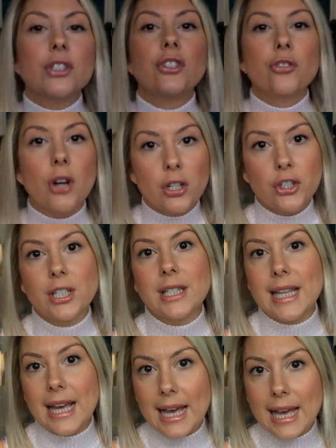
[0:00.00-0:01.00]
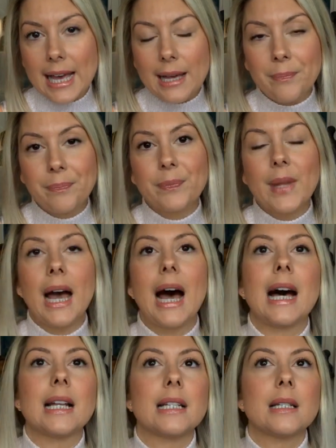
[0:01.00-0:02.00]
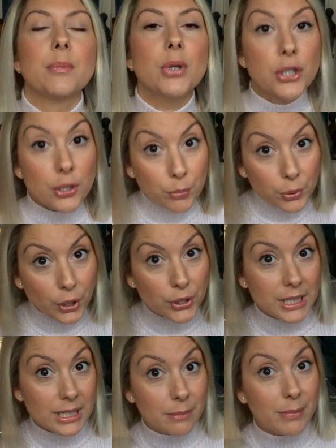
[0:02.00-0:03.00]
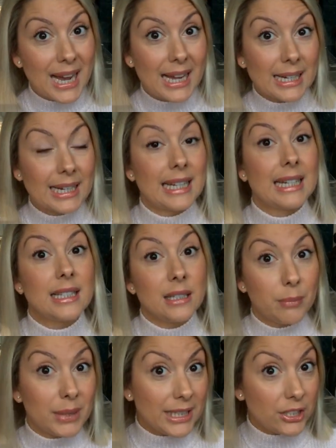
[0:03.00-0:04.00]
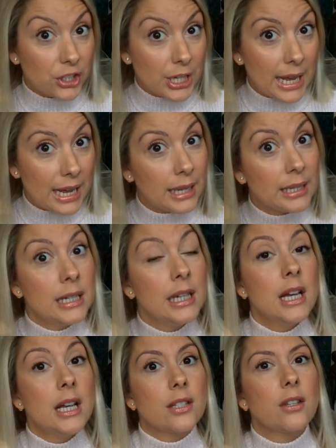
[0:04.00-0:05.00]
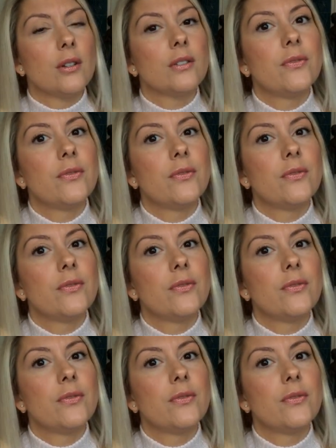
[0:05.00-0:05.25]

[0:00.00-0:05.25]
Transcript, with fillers: restructures the hair and puts the protein back into bleached hair. So